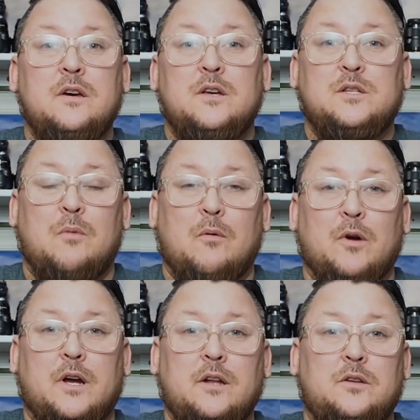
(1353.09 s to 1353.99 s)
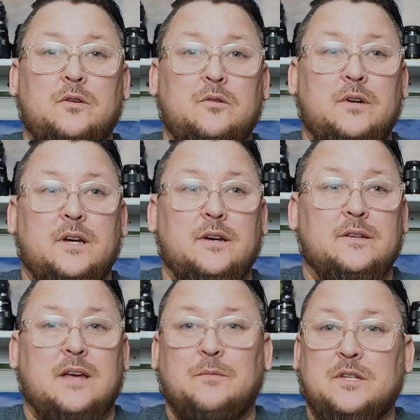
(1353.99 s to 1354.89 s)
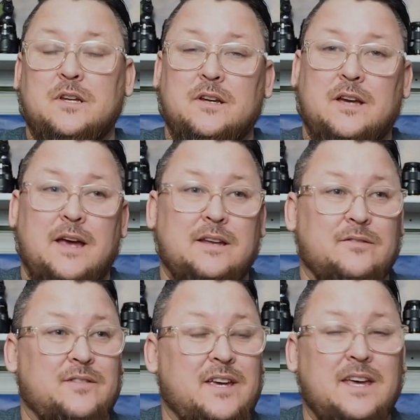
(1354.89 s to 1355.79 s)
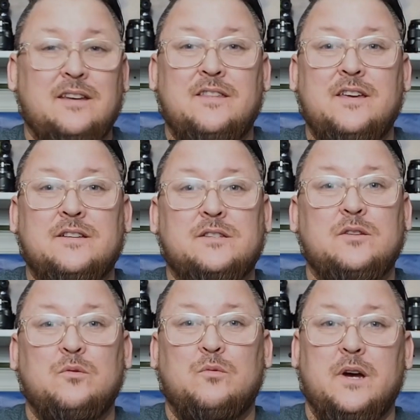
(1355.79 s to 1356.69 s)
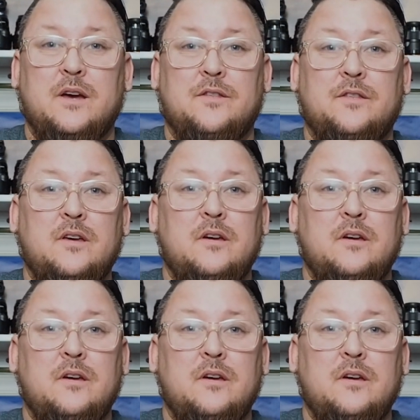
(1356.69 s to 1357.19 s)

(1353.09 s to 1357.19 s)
So what we're gonna do is I'm just gonna kind of end this with